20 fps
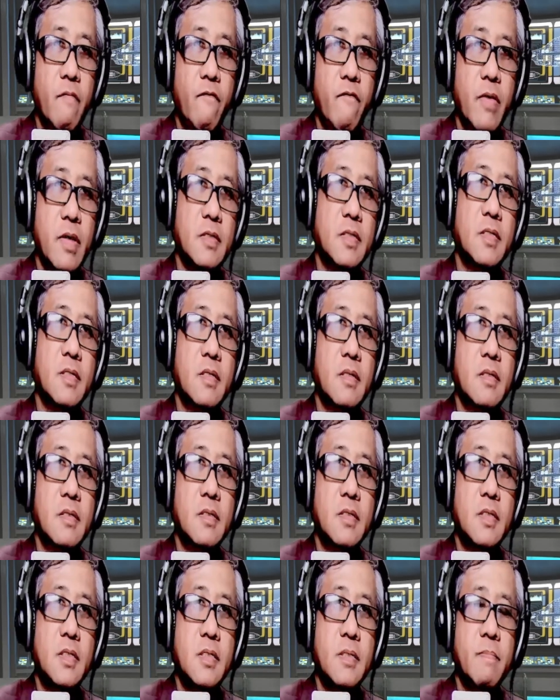
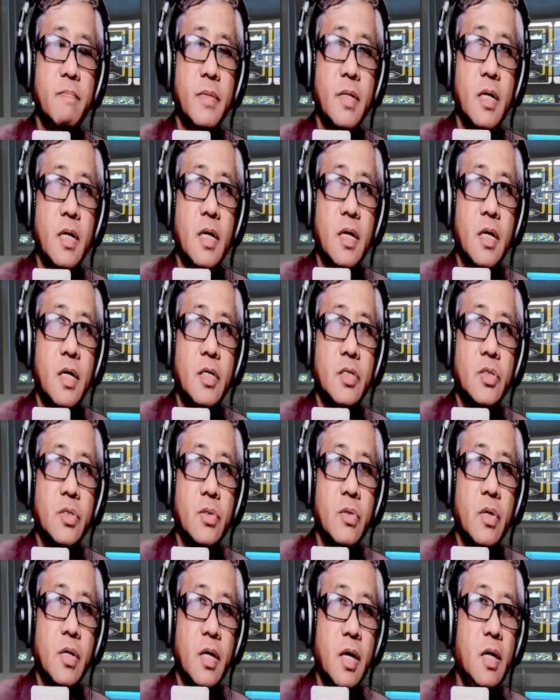vessels.
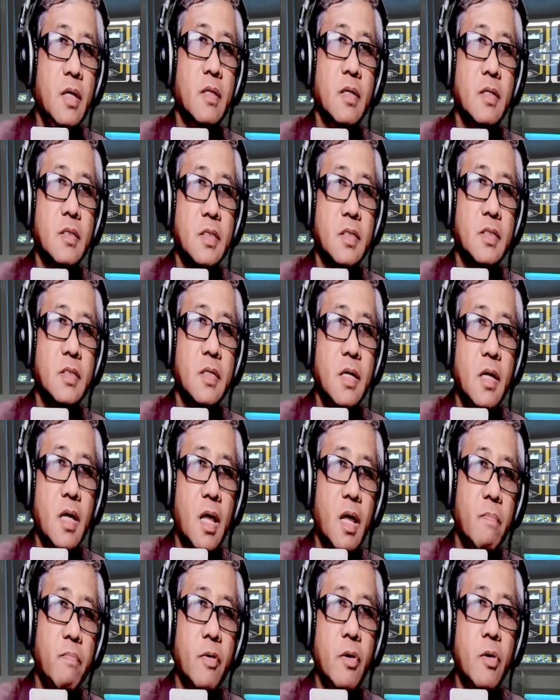So again, this is the
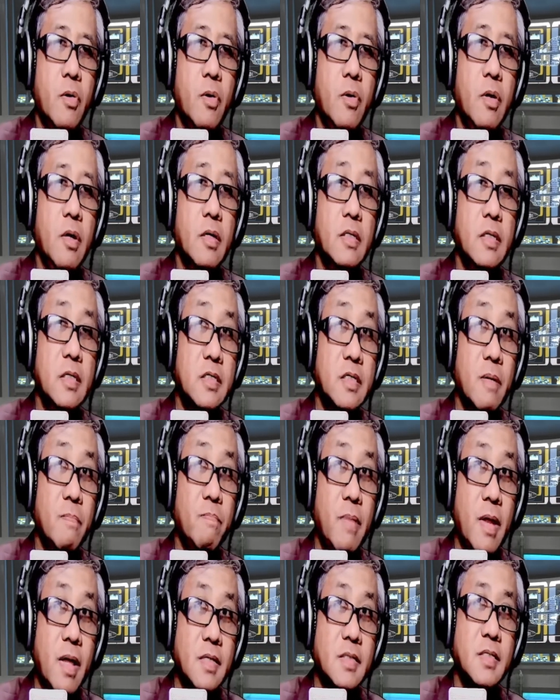
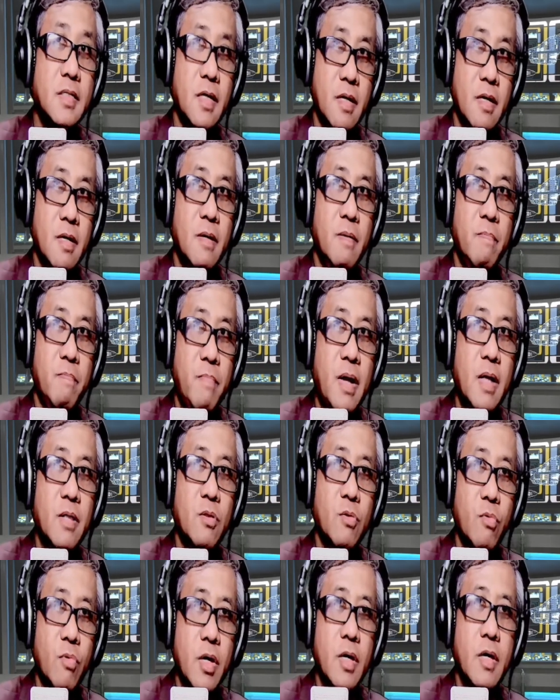symplastic
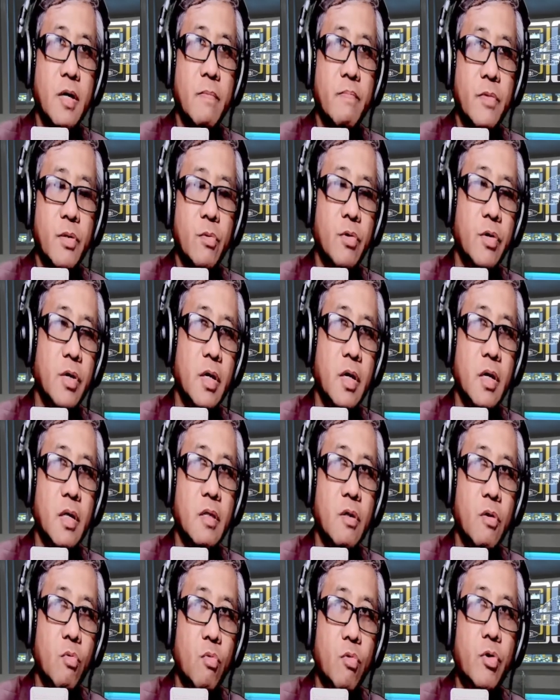pathway wherein
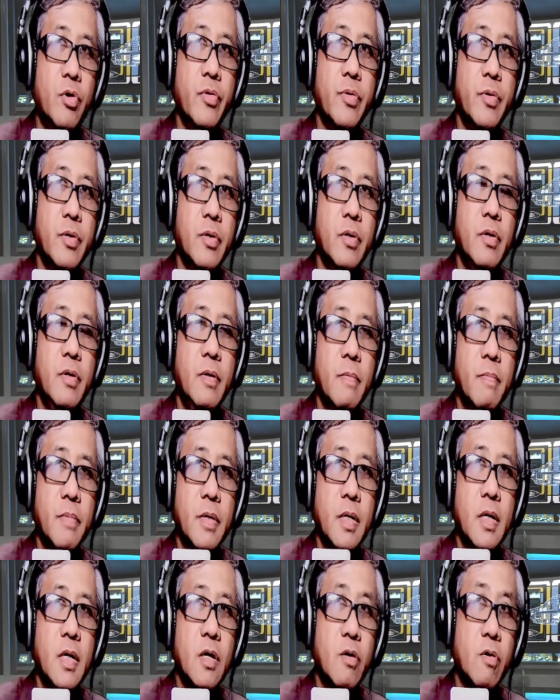the water
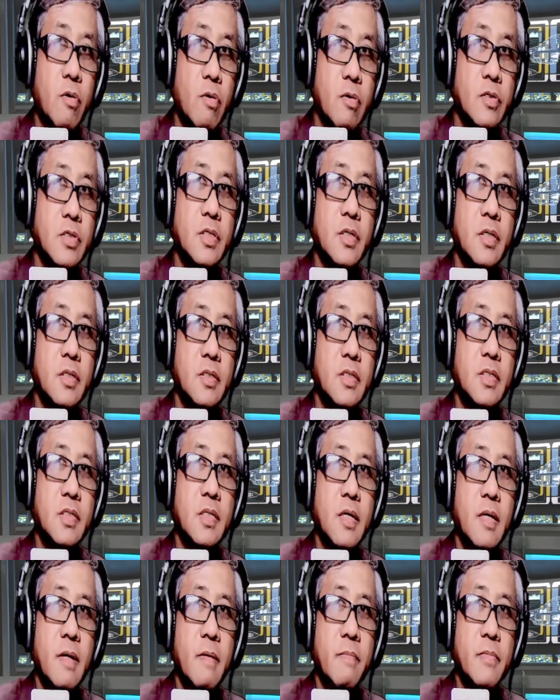crosses
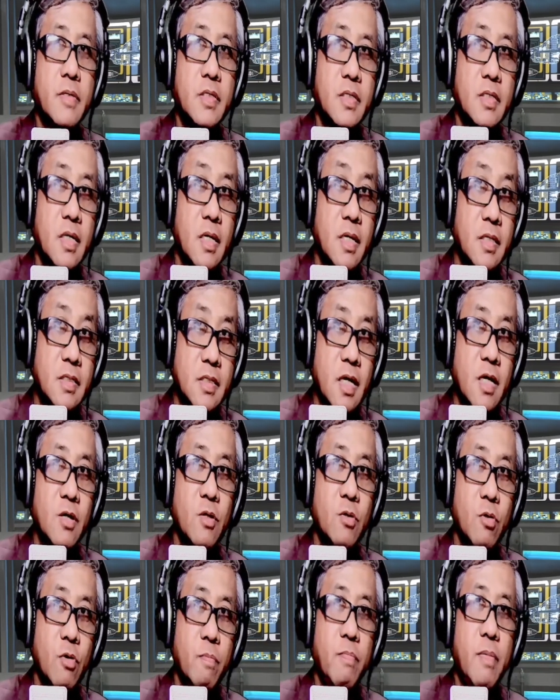the
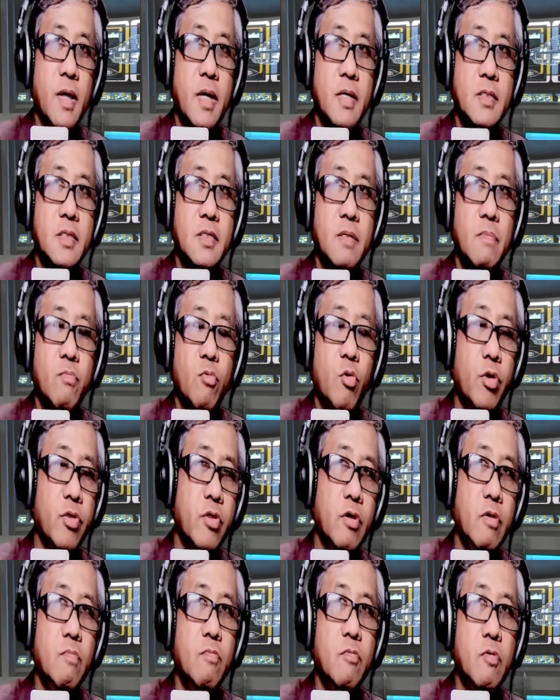cytoplasm.
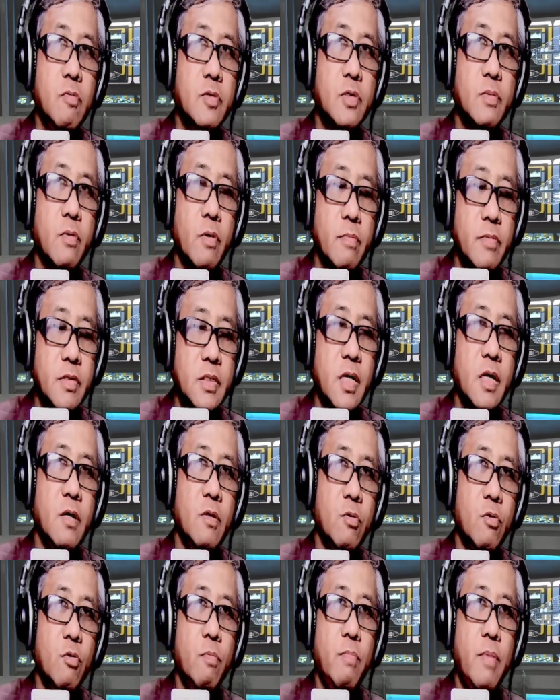Water moves from
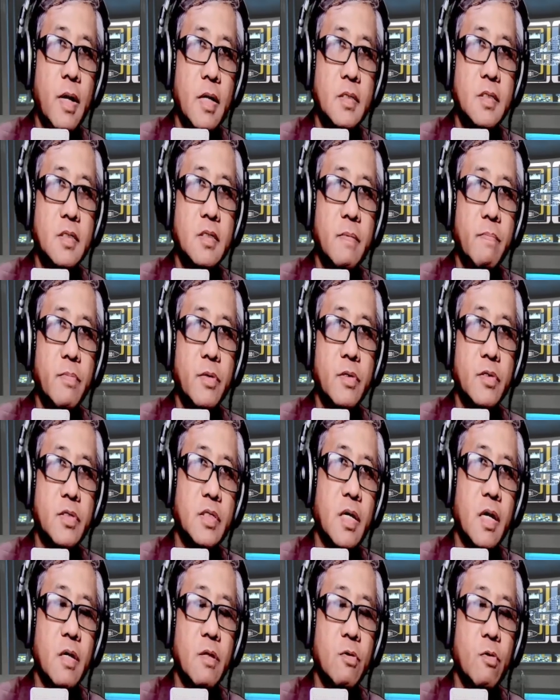cytoplasm to
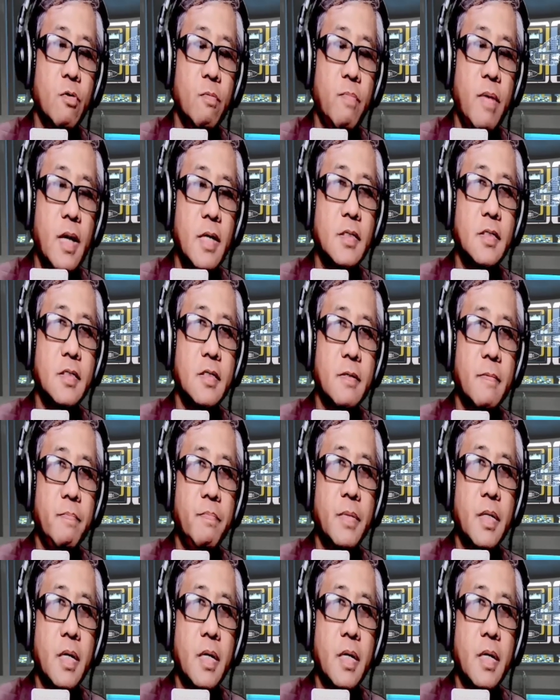cytoplasm,